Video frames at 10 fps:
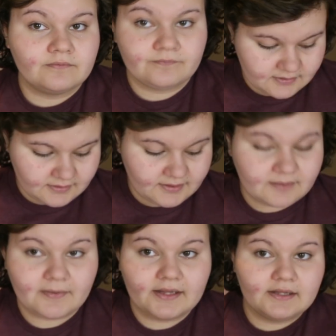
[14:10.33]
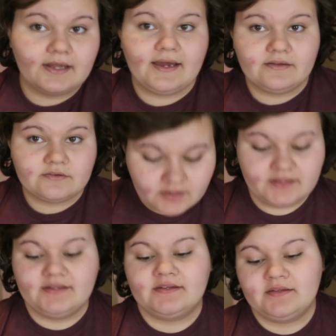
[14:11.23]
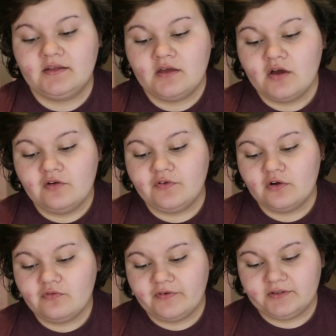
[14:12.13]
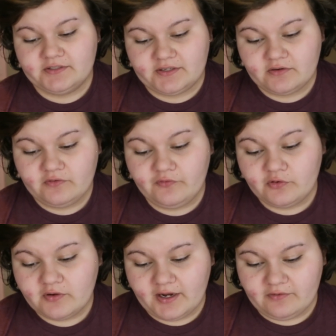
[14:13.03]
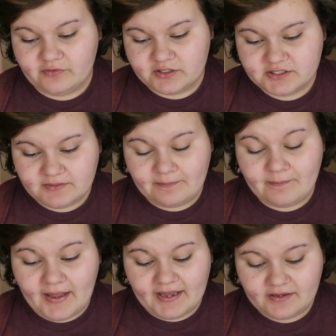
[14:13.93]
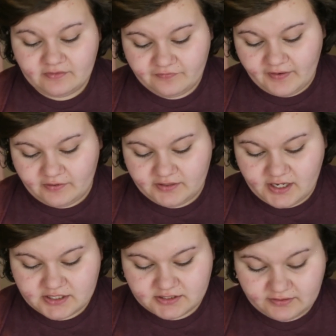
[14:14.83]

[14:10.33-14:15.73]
This is like my last. Yes, Faux Filter Full Coverage Matte Foundation.